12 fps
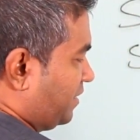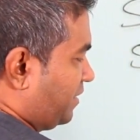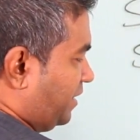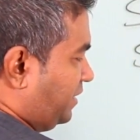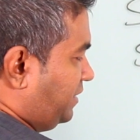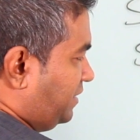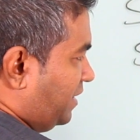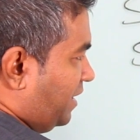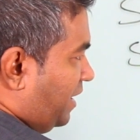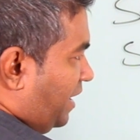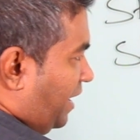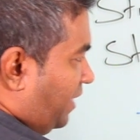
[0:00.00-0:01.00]
right?
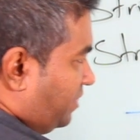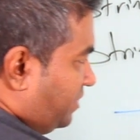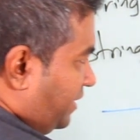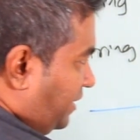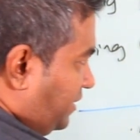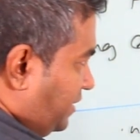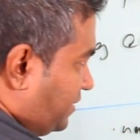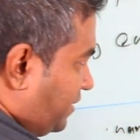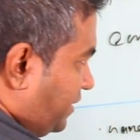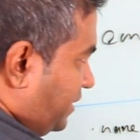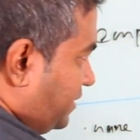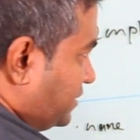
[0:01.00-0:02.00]
And then you
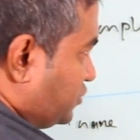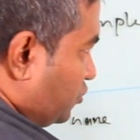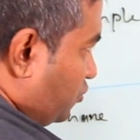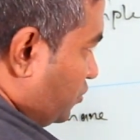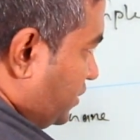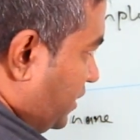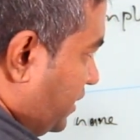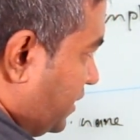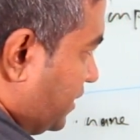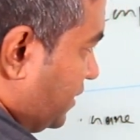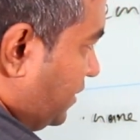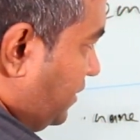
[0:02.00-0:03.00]
create the John
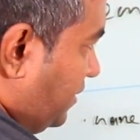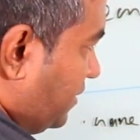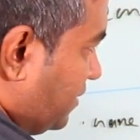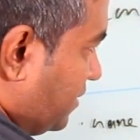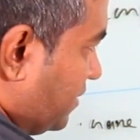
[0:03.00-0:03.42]
here,